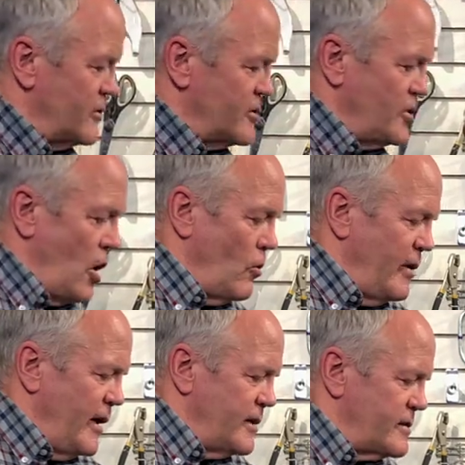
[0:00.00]

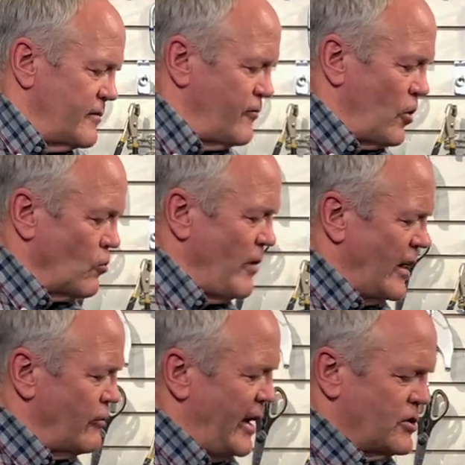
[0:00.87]
So it's for a
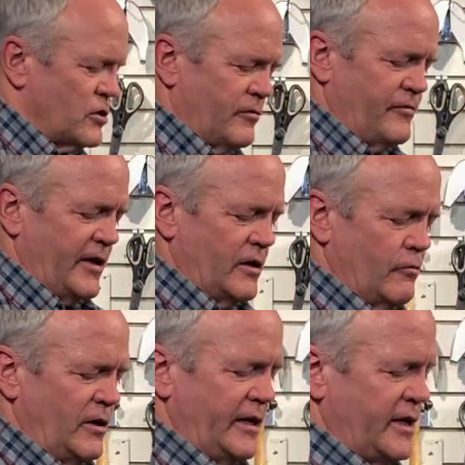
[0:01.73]
recreational fit, it
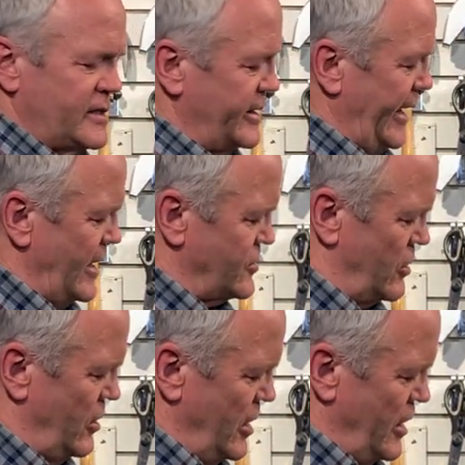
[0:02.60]
really is the
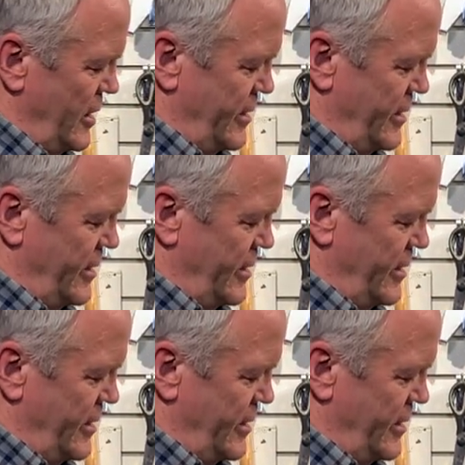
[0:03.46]
answer.